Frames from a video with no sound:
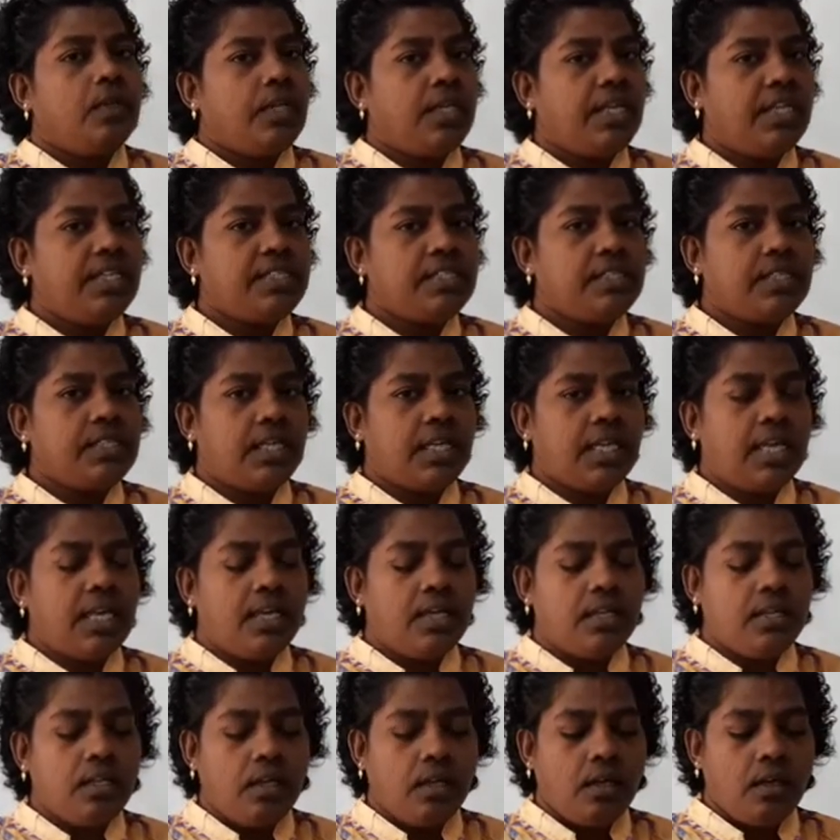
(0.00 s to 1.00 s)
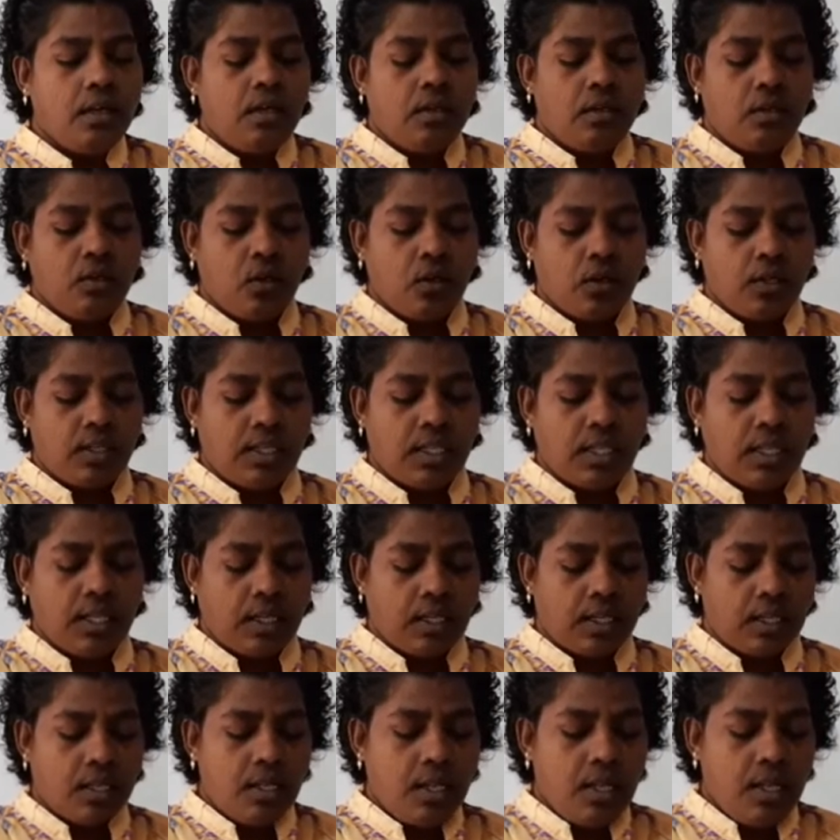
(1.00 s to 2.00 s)
Easting and
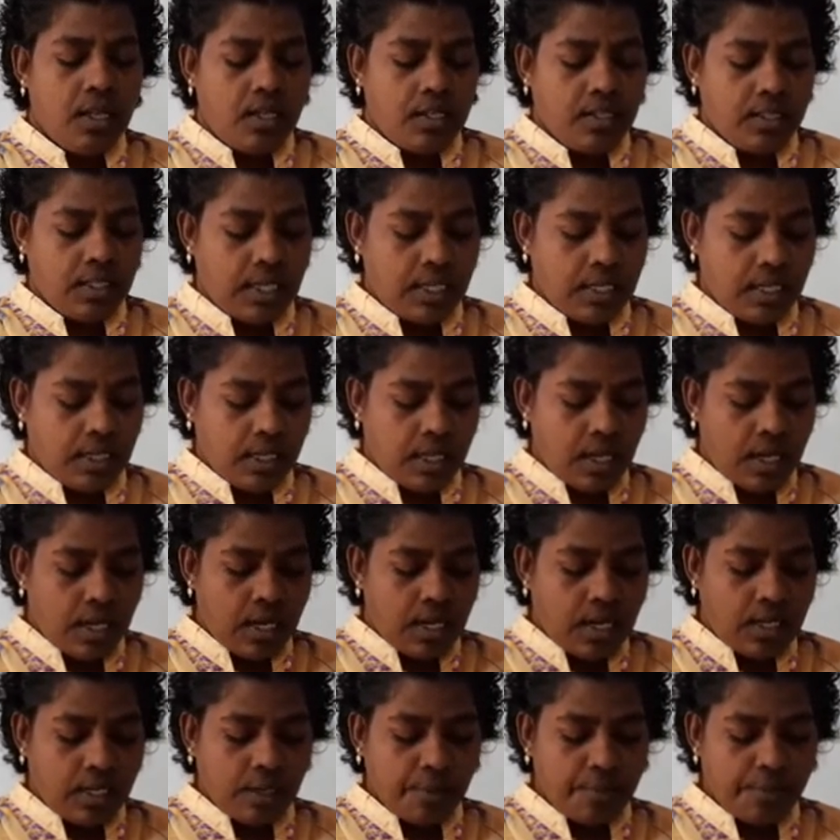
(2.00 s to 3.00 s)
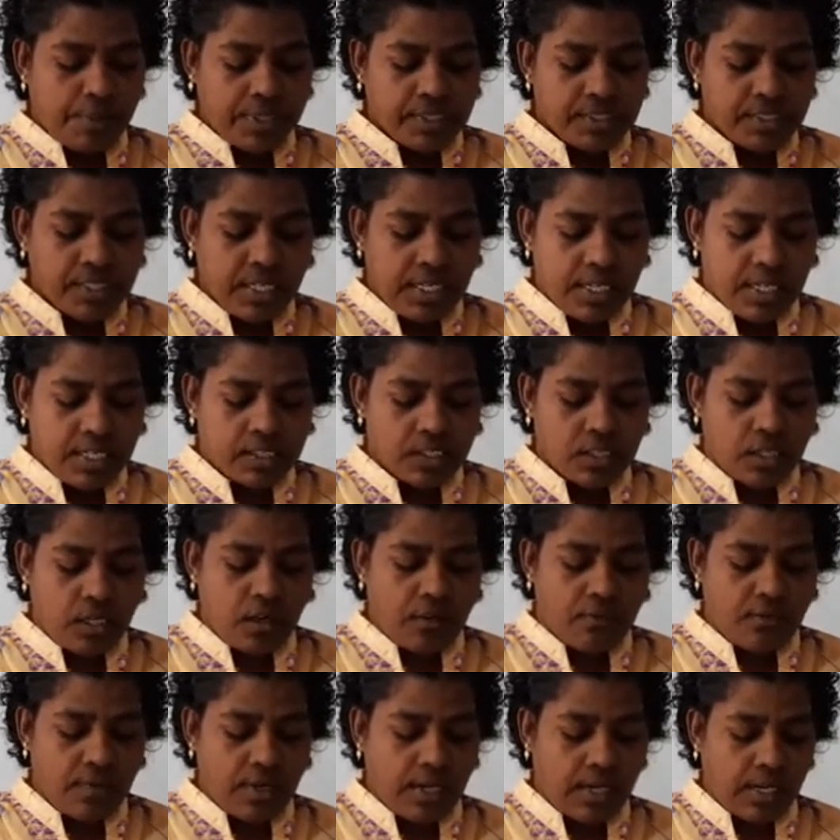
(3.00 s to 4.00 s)
northing. Then representation
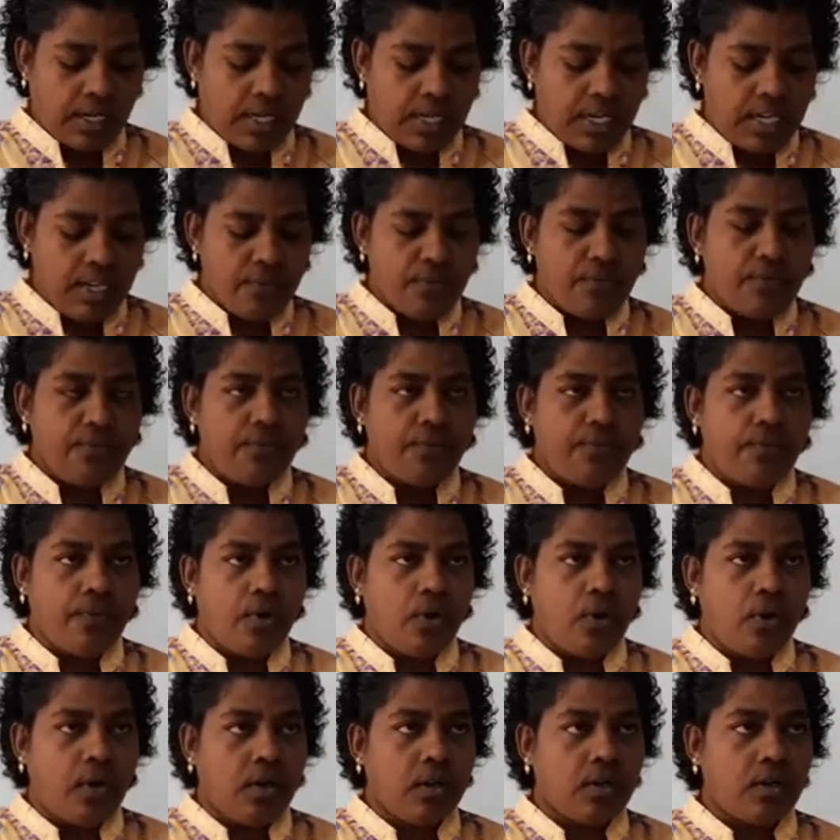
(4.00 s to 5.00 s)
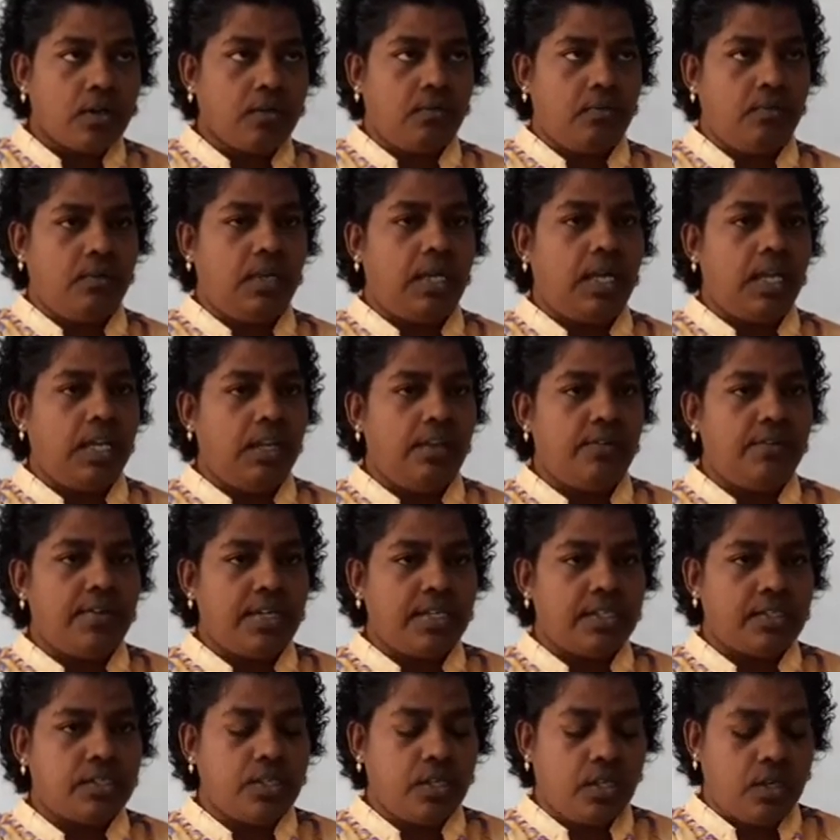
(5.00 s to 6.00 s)
of relief or
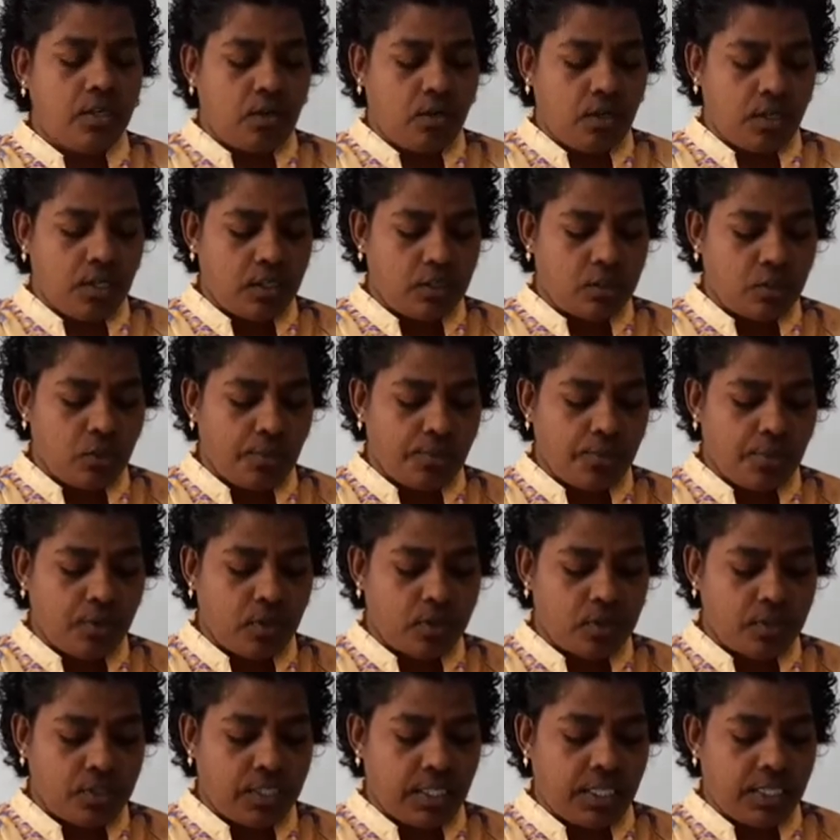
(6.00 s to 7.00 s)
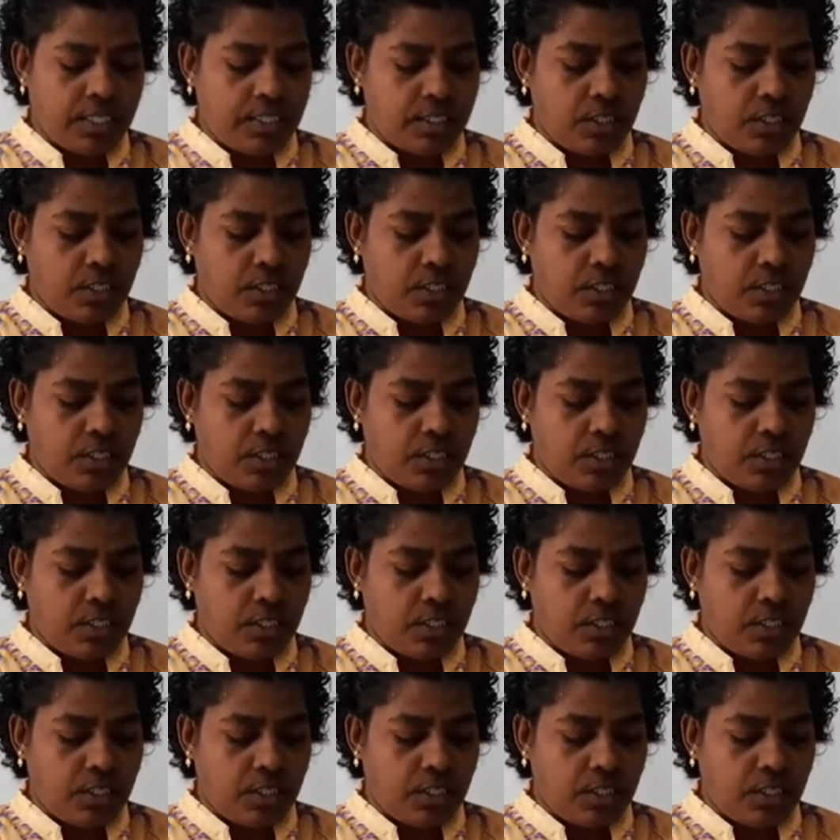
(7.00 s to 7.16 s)
elevation on a topo sheet